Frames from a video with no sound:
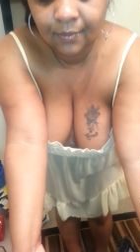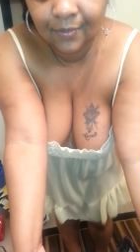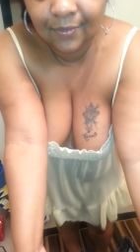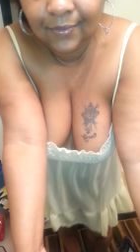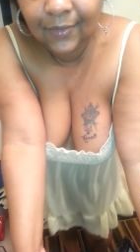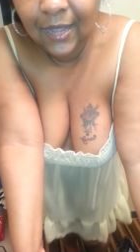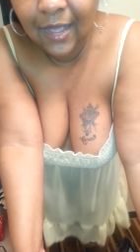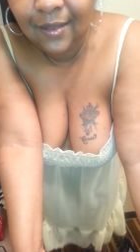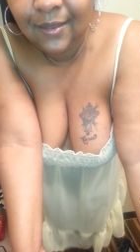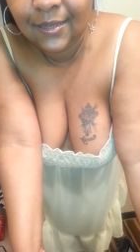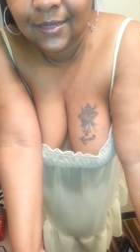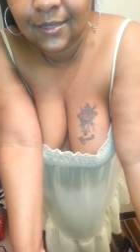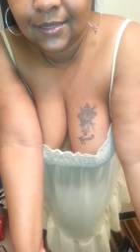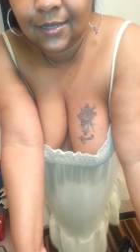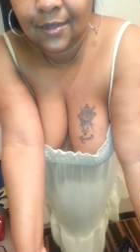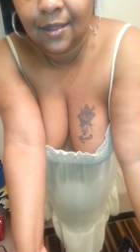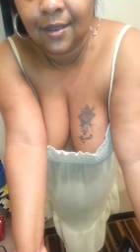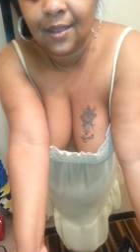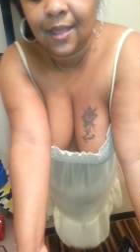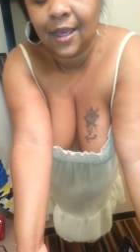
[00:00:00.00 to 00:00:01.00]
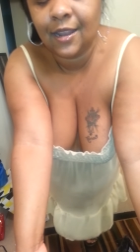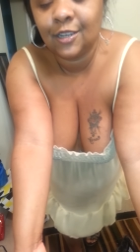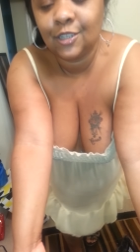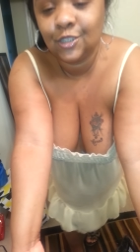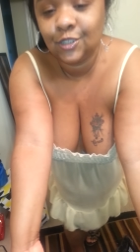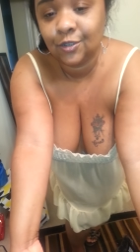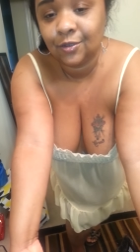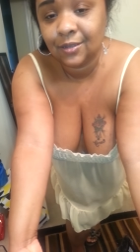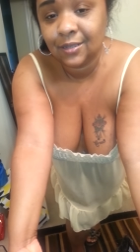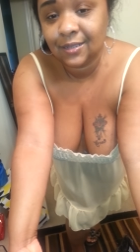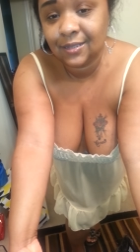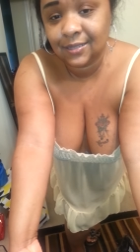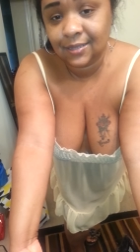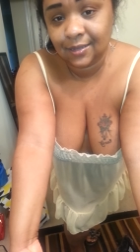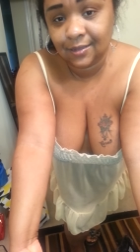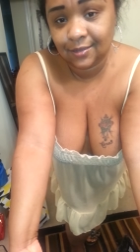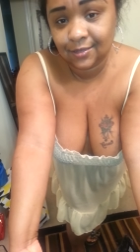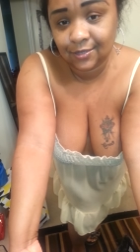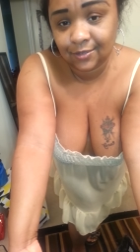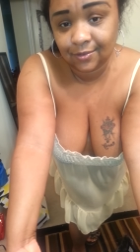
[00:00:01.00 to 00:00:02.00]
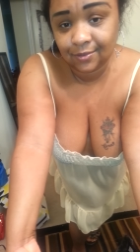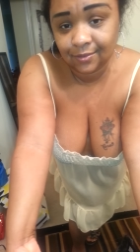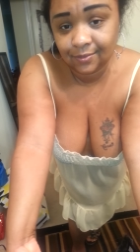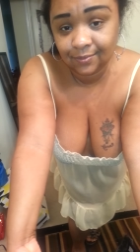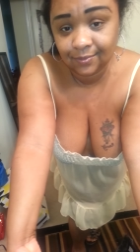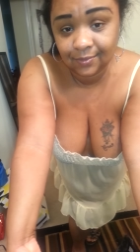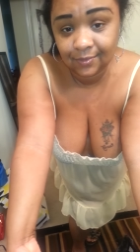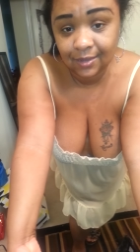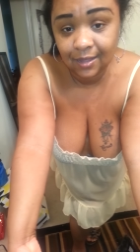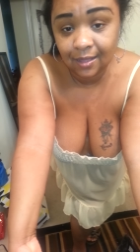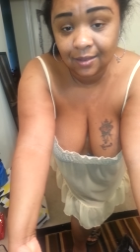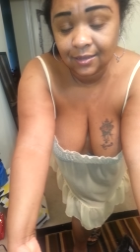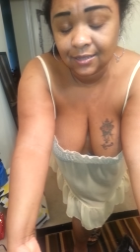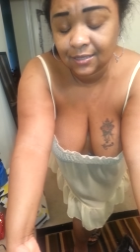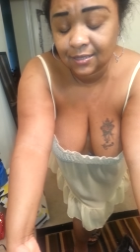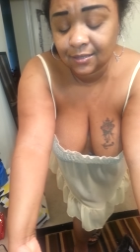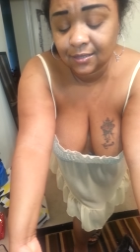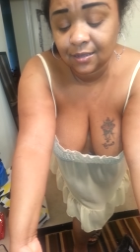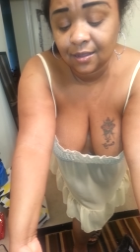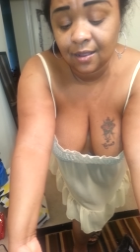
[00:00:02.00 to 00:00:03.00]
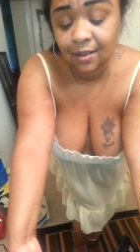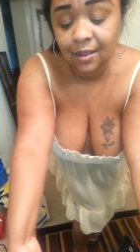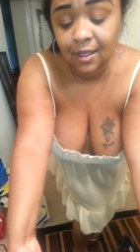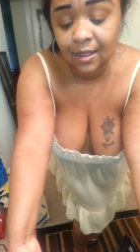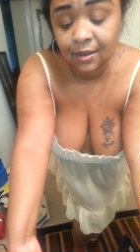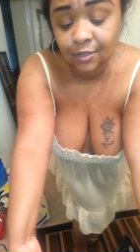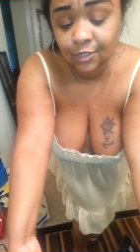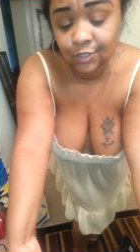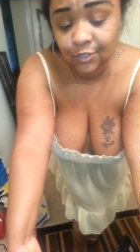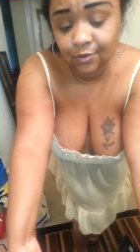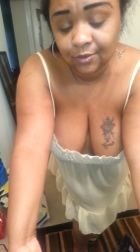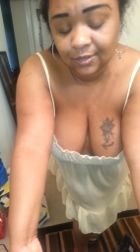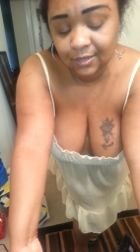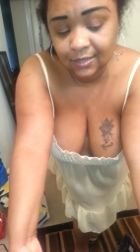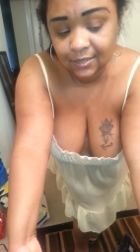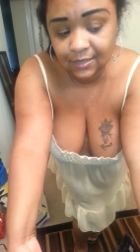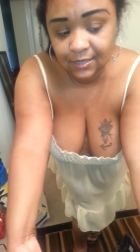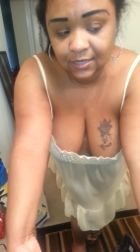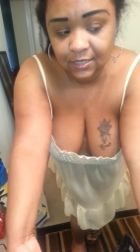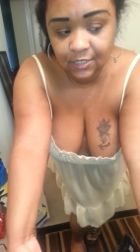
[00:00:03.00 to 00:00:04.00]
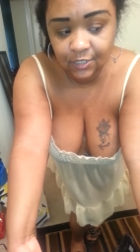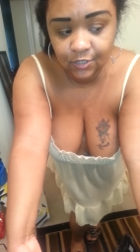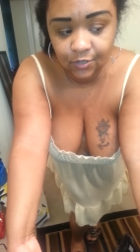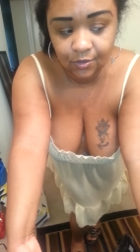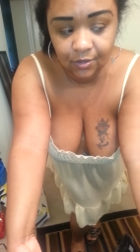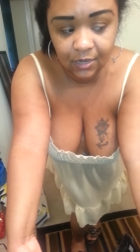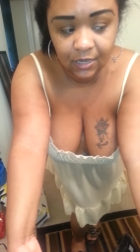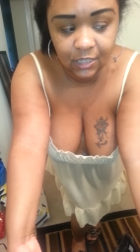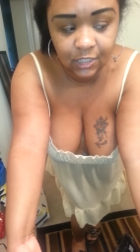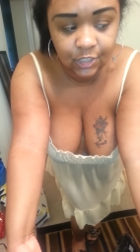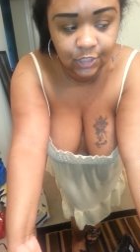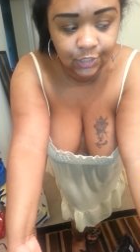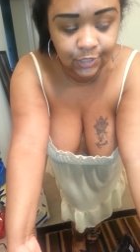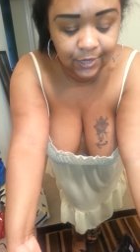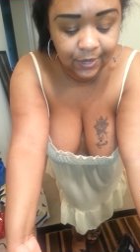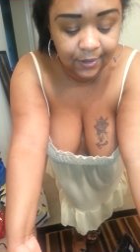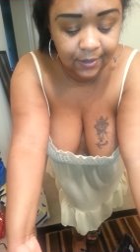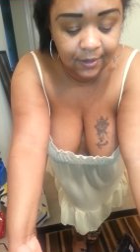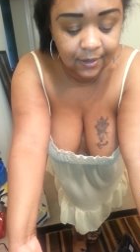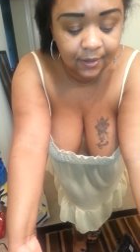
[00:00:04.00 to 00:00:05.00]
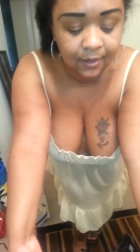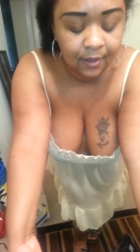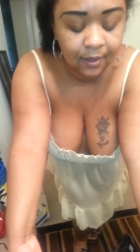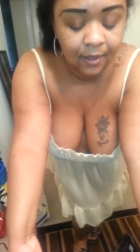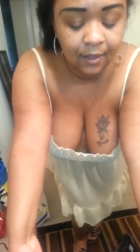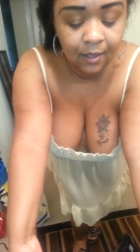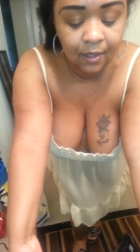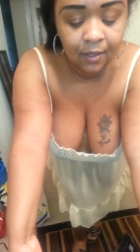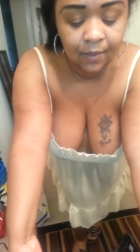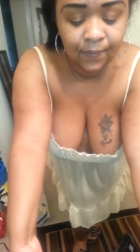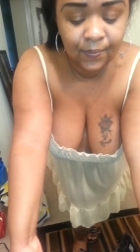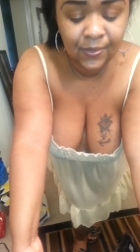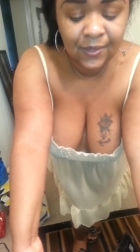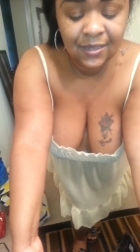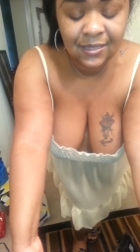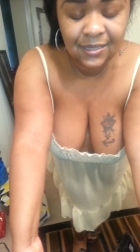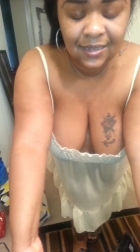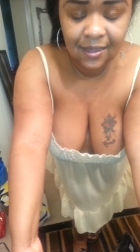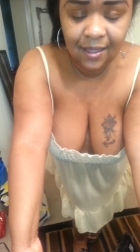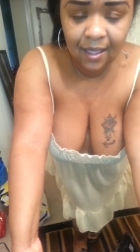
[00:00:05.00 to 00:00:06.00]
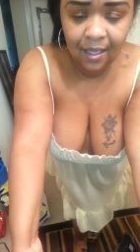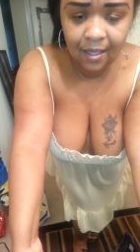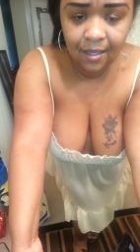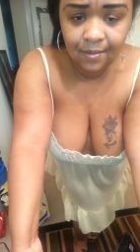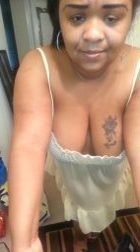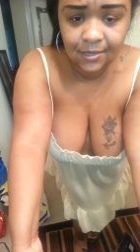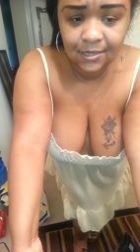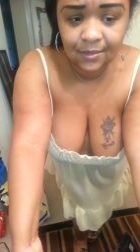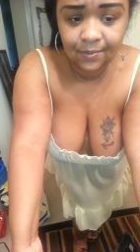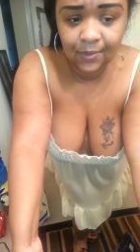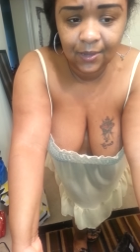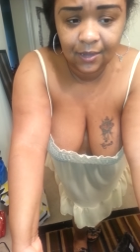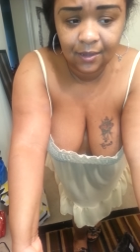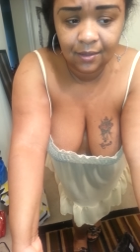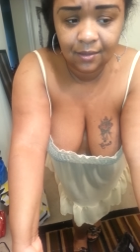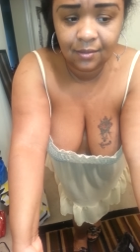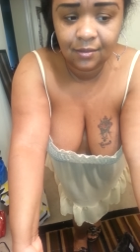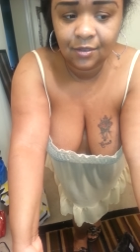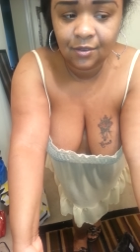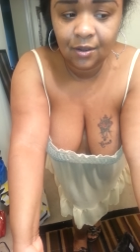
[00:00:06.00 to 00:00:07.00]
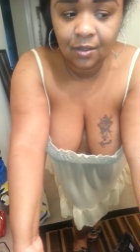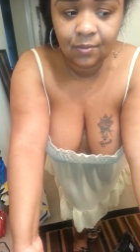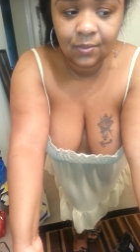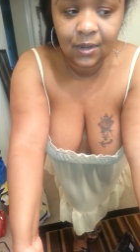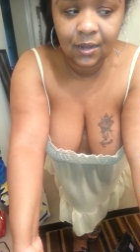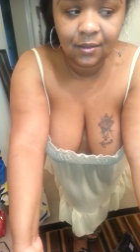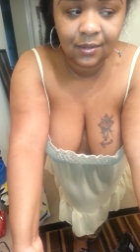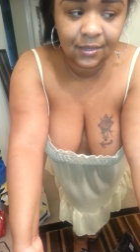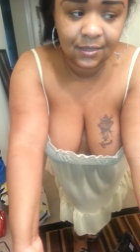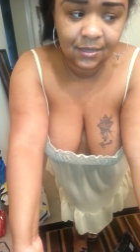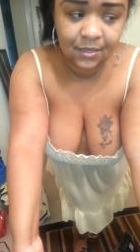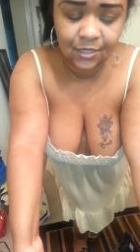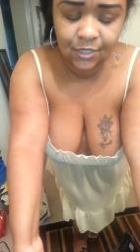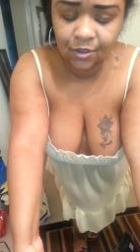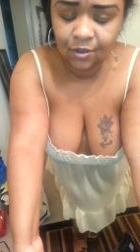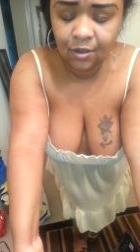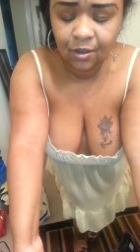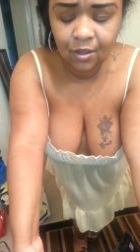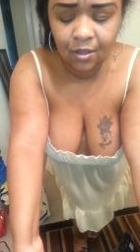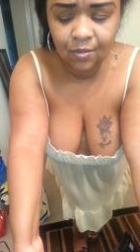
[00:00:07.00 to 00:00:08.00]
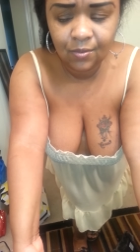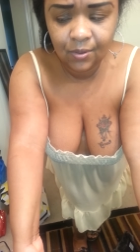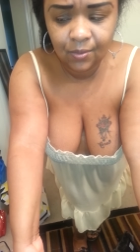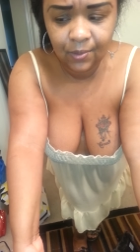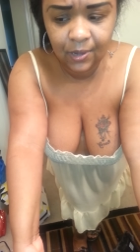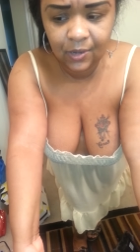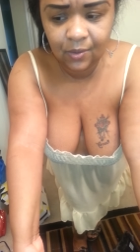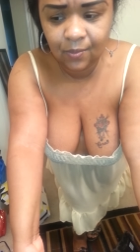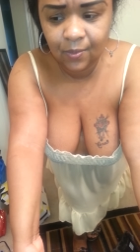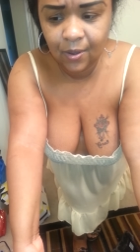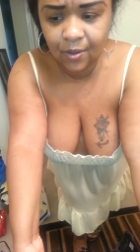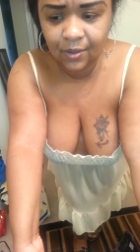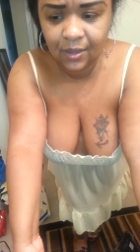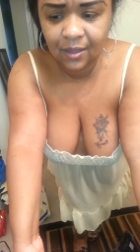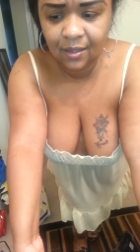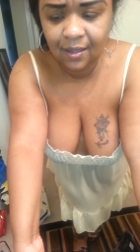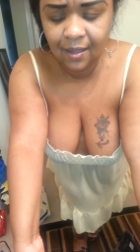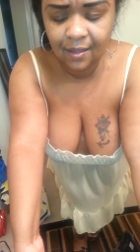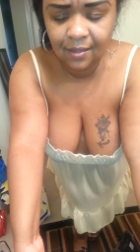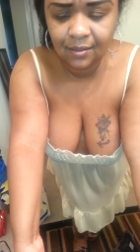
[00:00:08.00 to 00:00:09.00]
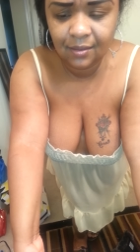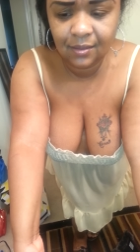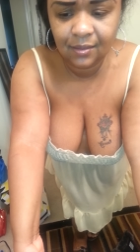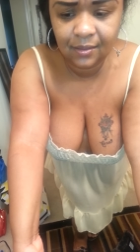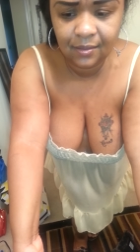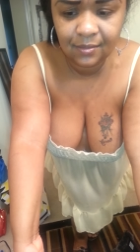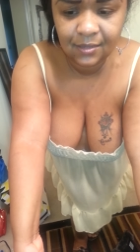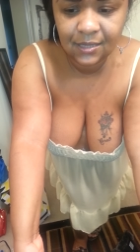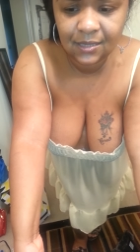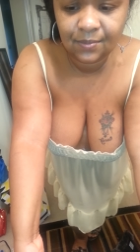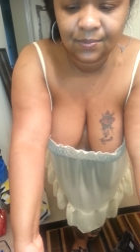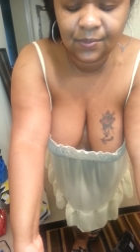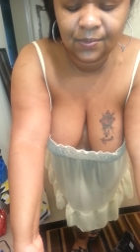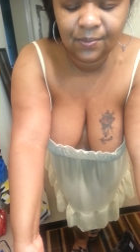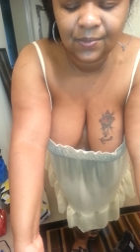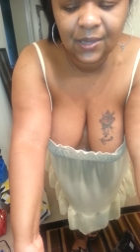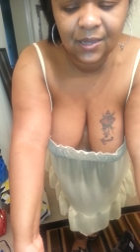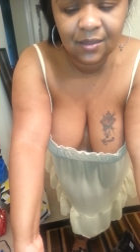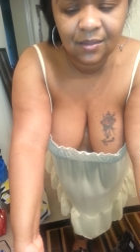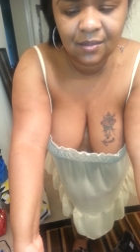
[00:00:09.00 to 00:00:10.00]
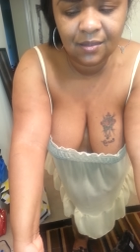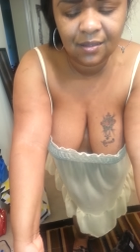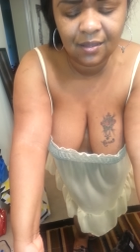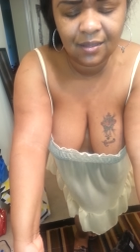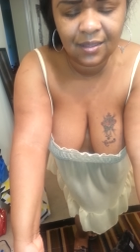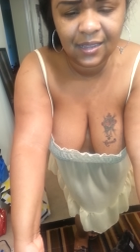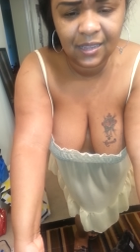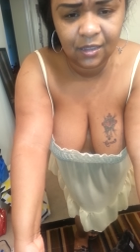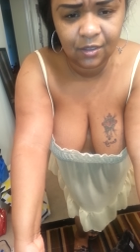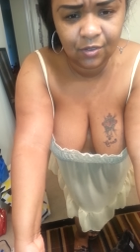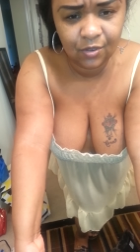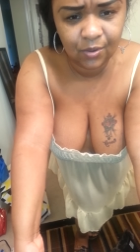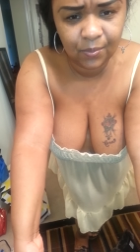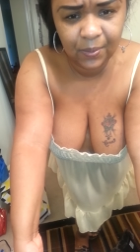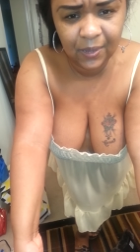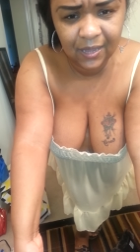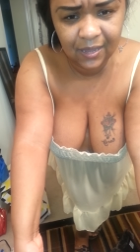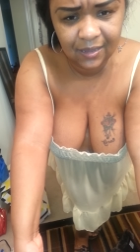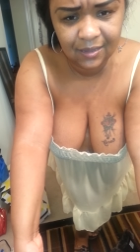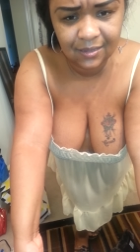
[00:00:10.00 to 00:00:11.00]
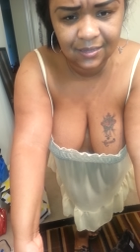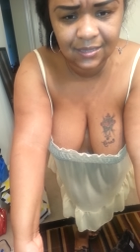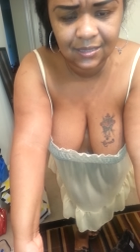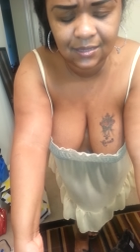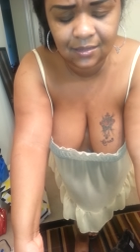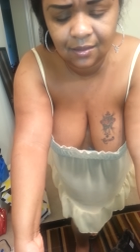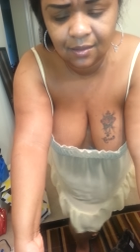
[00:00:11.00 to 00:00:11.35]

I listen to a lot of Shirley Caesar. I listen to a lot of Shirley Caesar. And she she helps me. You know, when I listen to her on the way to work, it kind of gives me an inner peace